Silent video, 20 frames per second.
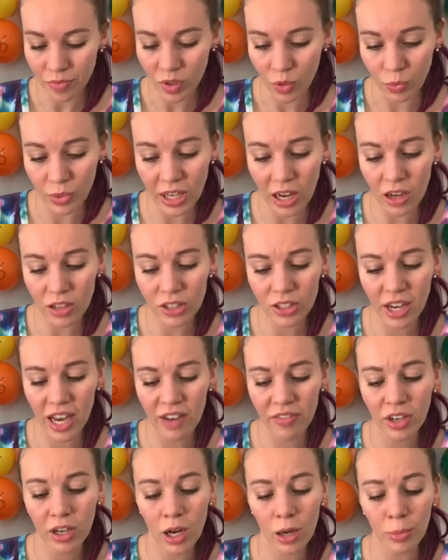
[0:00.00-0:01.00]
We also
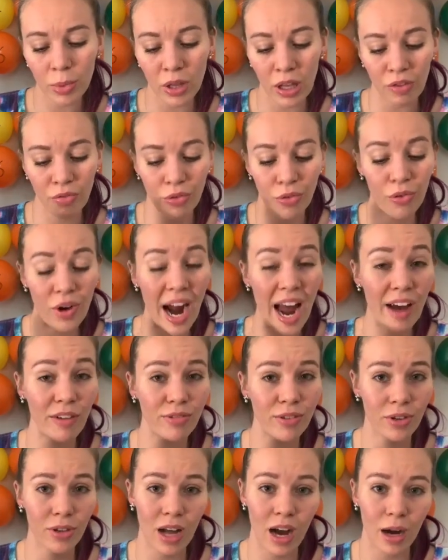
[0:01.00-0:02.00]
have a couple of
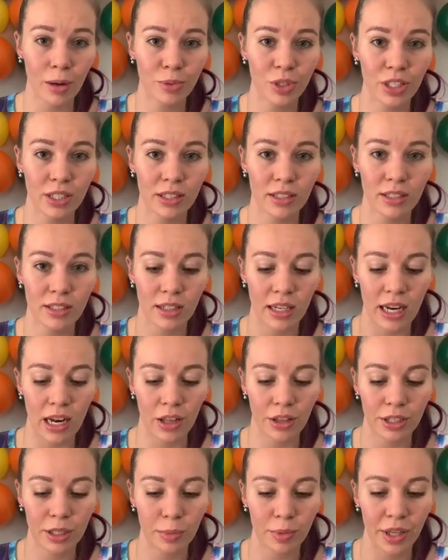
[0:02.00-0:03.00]
raffle options, and
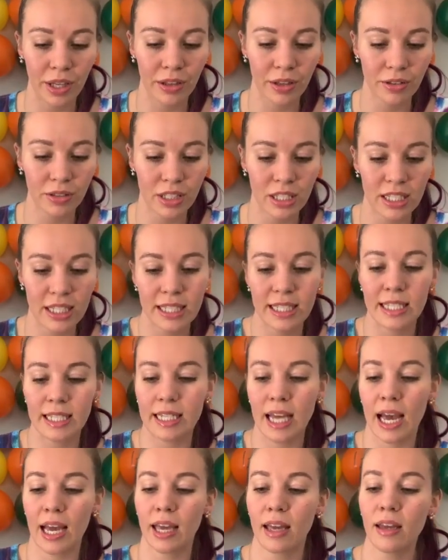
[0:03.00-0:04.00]
I'll explain those in just a
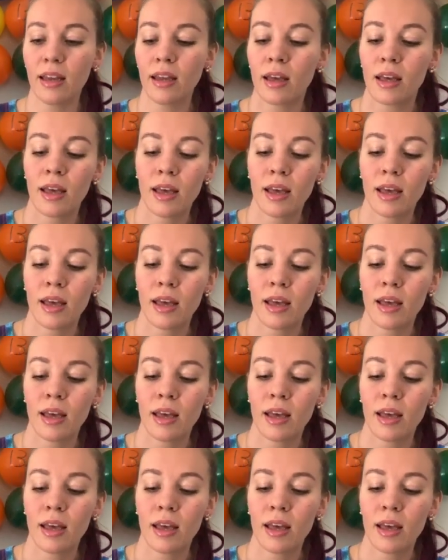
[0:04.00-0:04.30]
second.